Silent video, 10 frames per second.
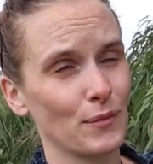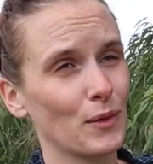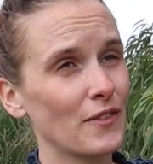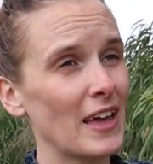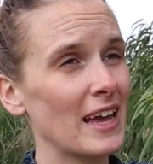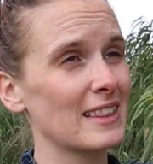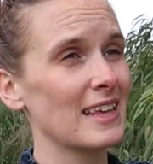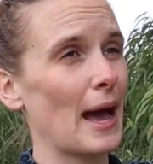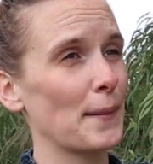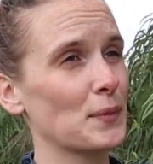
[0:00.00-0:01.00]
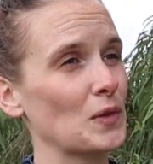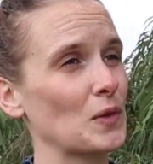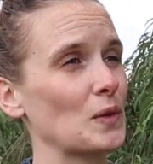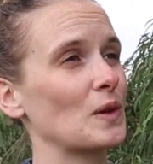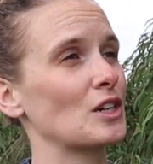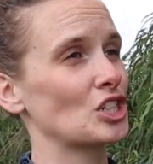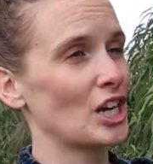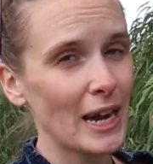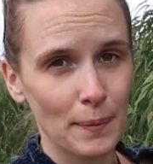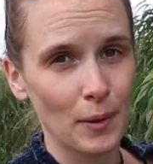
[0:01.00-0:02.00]
and we've hit the absolute
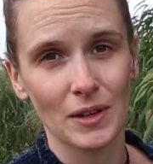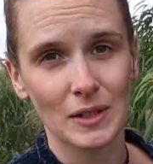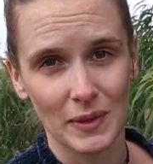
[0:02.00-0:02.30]
jackpot